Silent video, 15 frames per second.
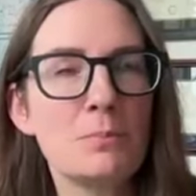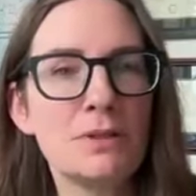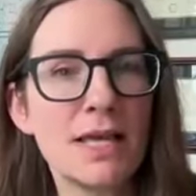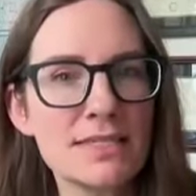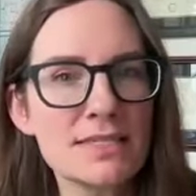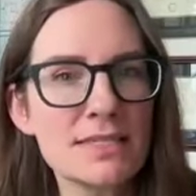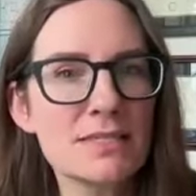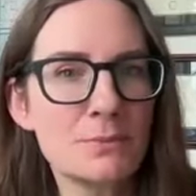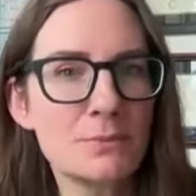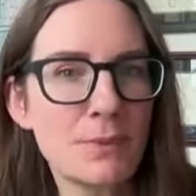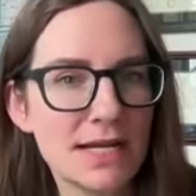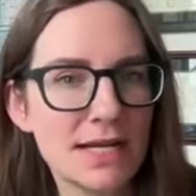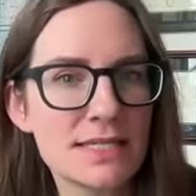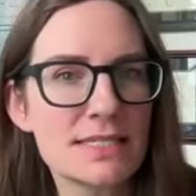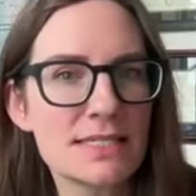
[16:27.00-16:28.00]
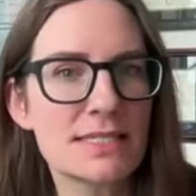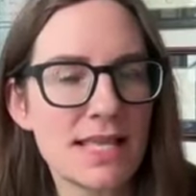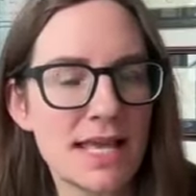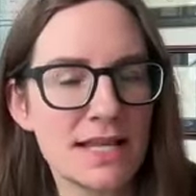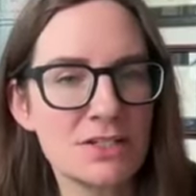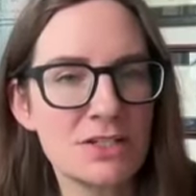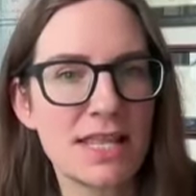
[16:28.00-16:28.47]
pluses and
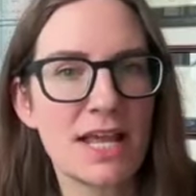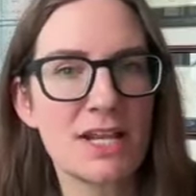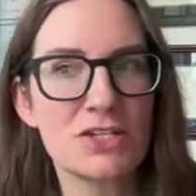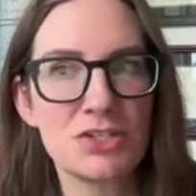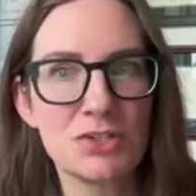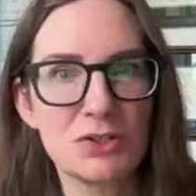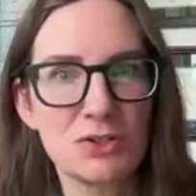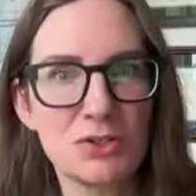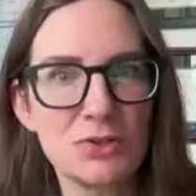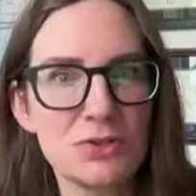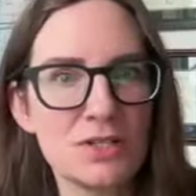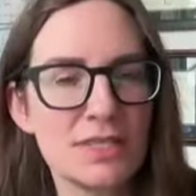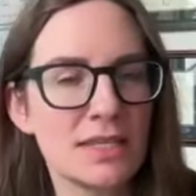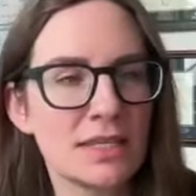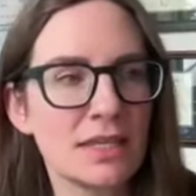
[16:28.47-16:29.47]
minuses to that too.